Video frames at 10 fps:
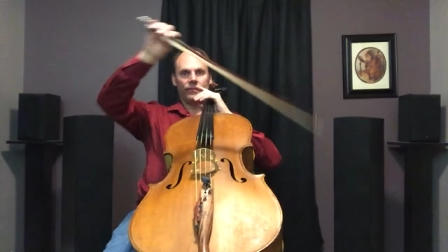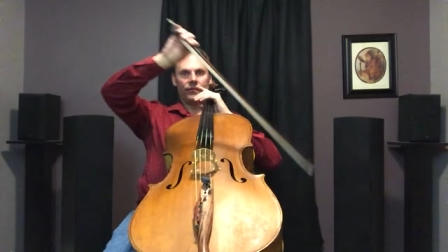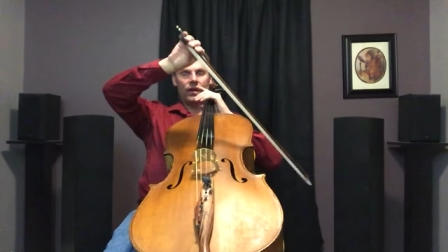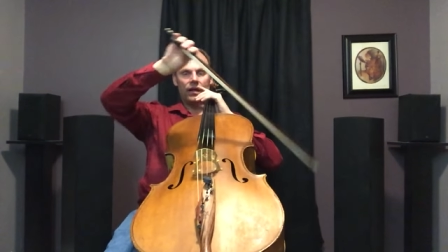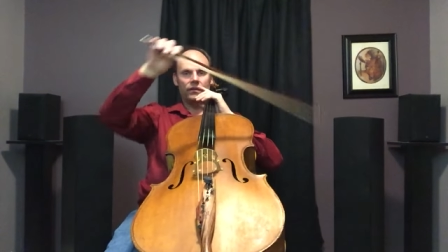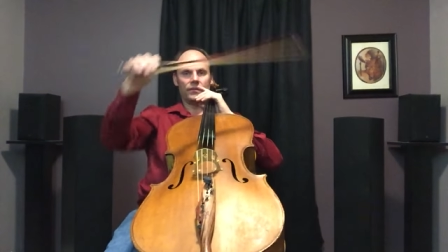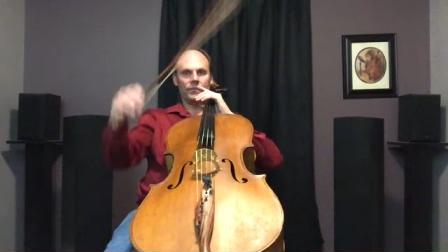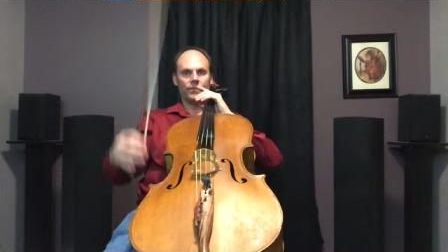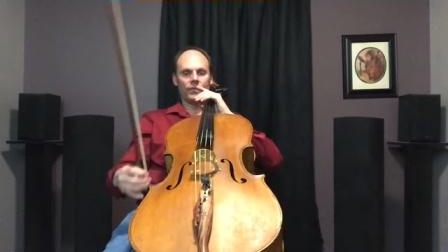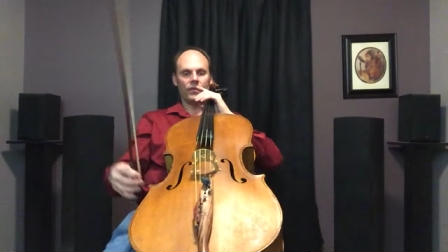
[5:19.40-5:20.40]
right?
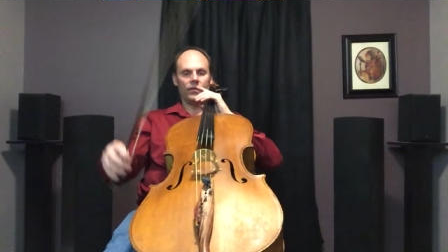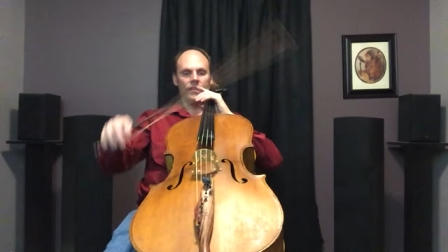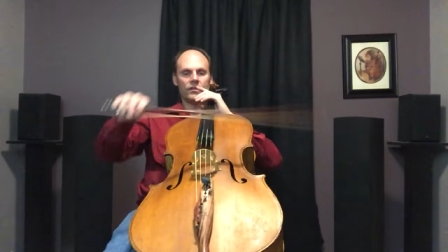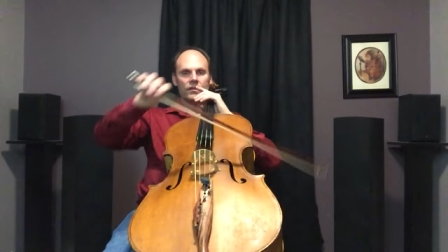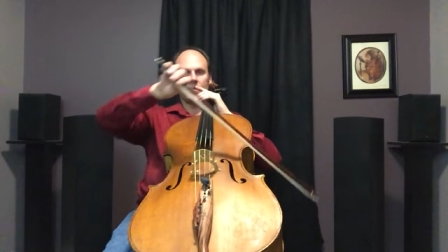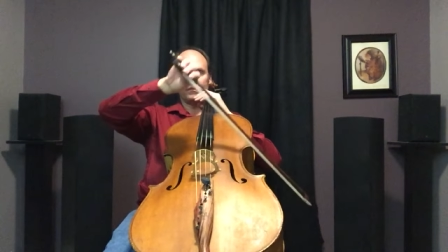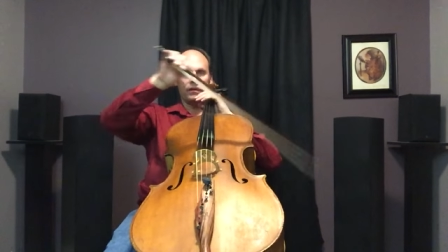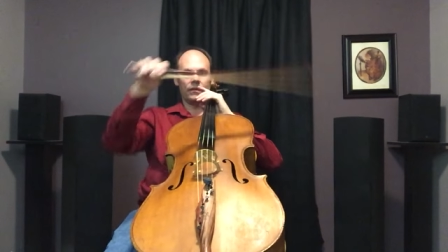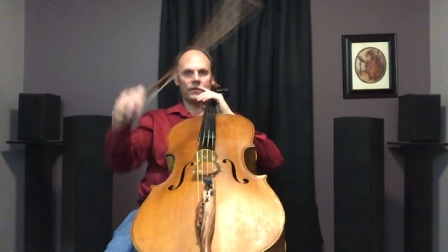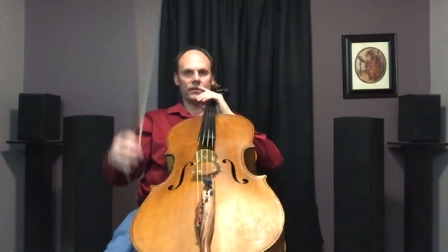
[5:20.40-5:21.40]
This,
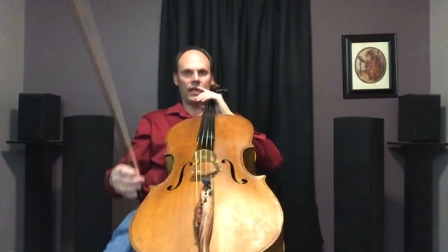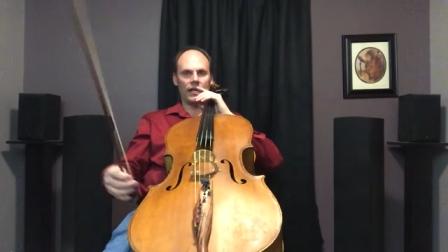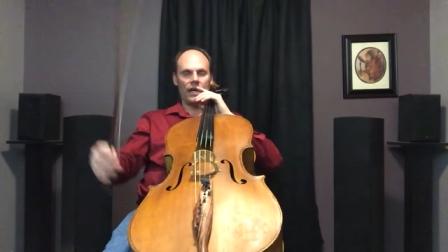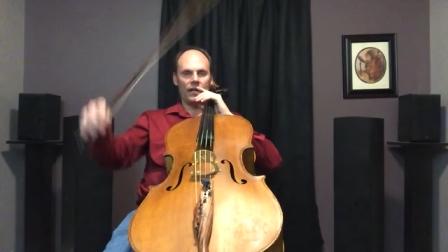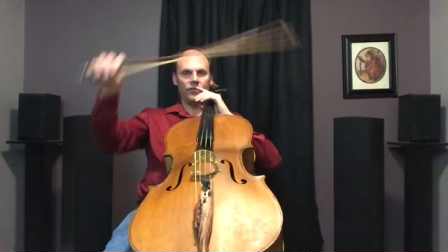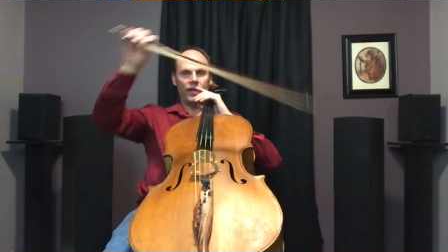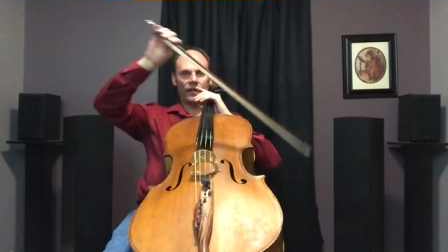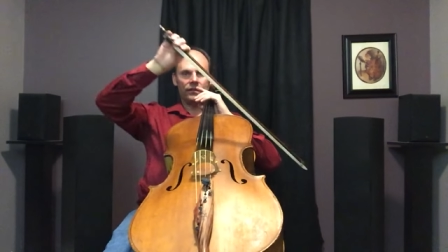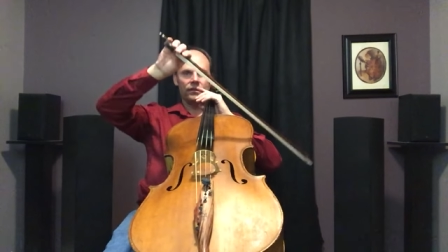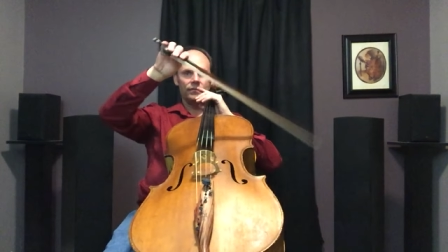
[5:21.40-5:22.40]
isn't that
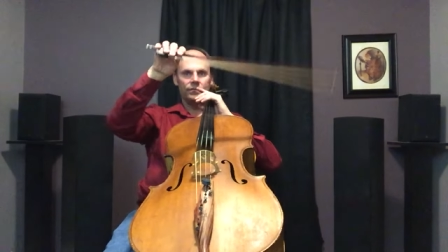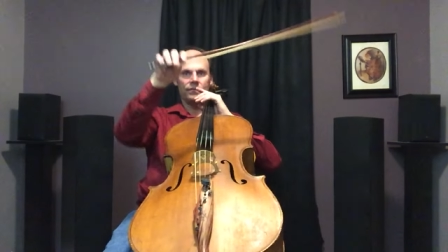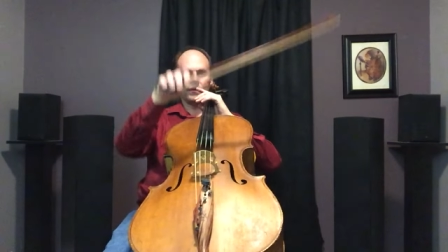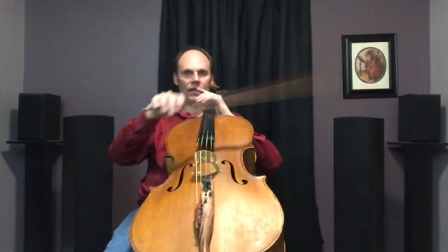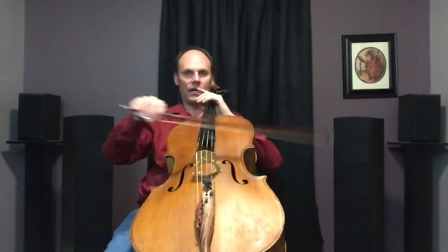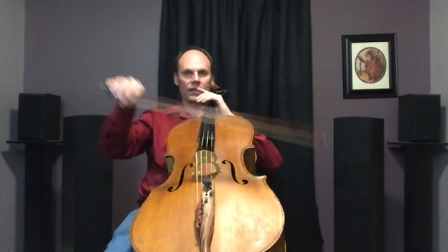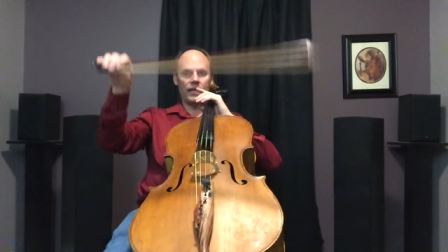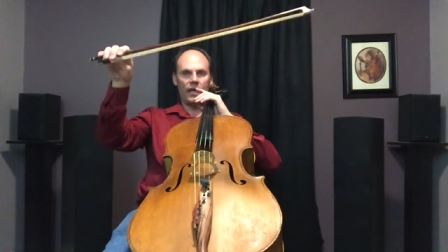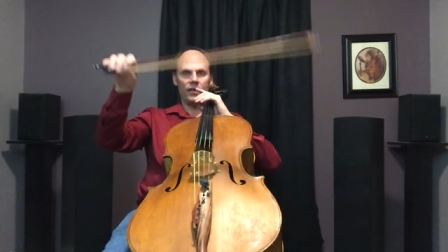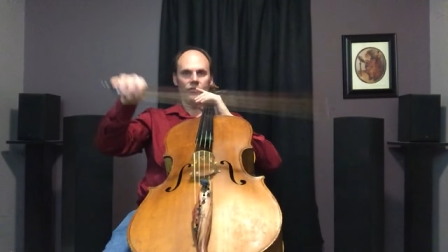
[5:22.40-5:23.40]
convex?
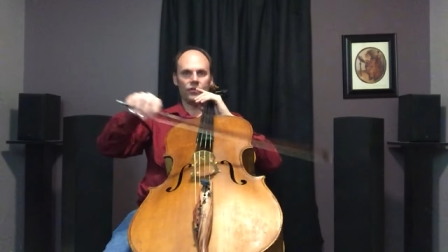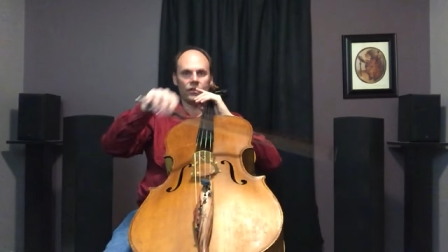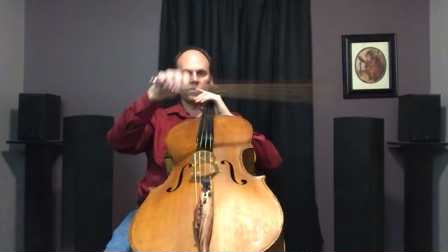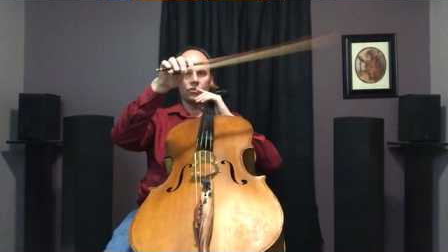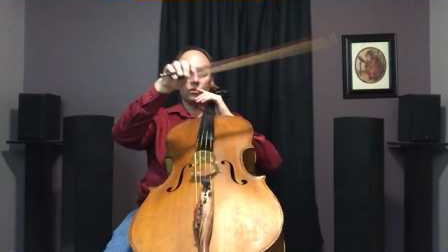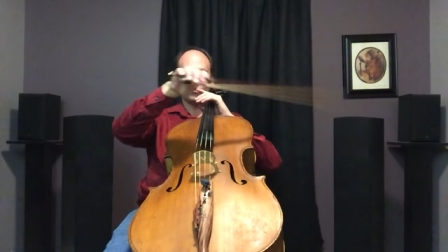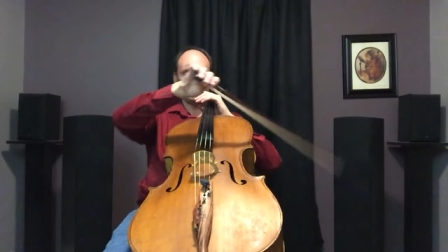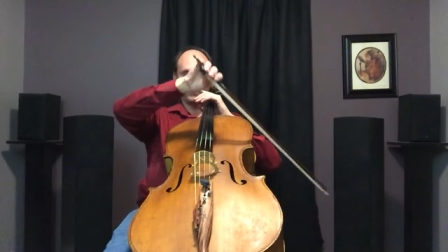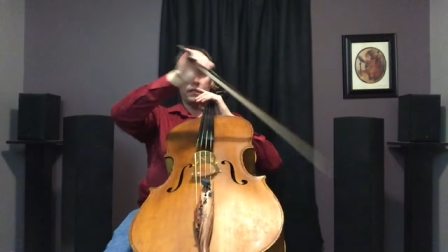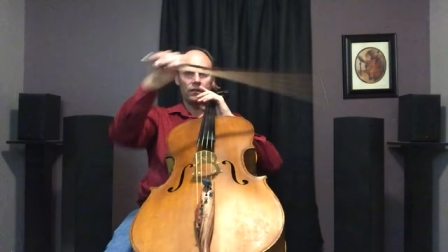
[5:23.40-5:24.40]
Concave for controlled
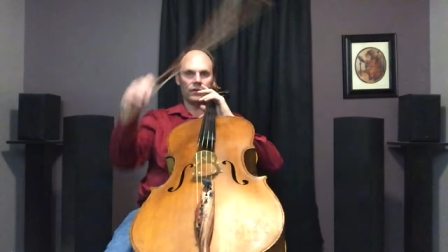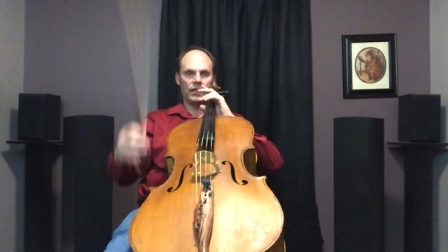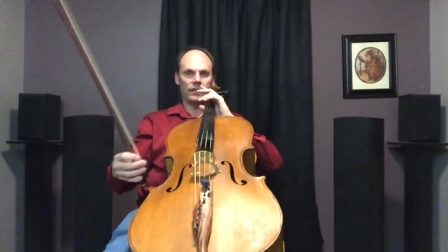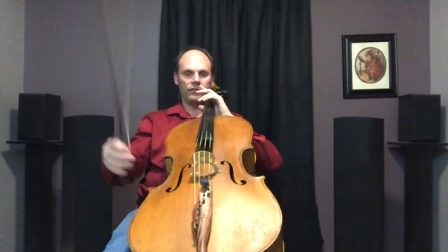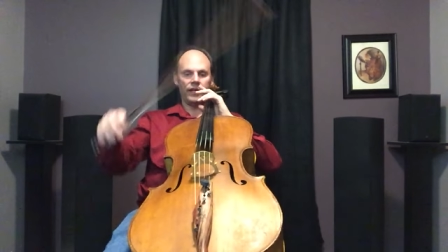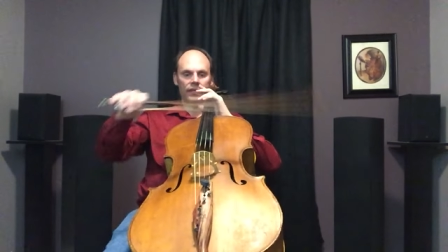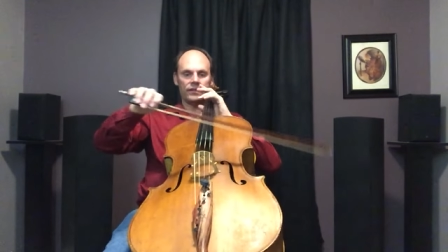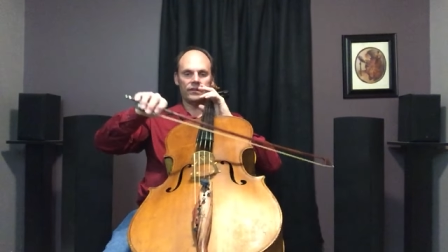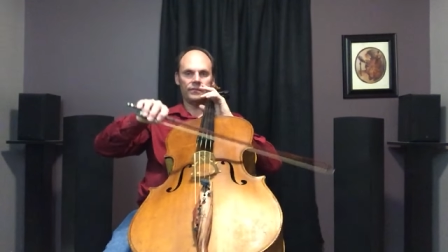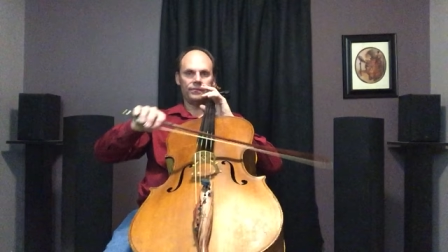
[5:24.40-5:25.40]
spiccato
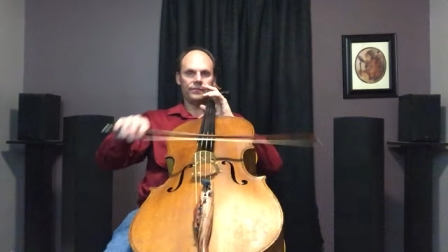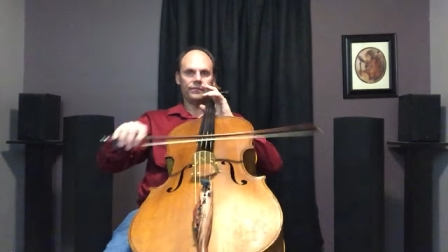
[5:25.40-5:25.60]
convex. Good,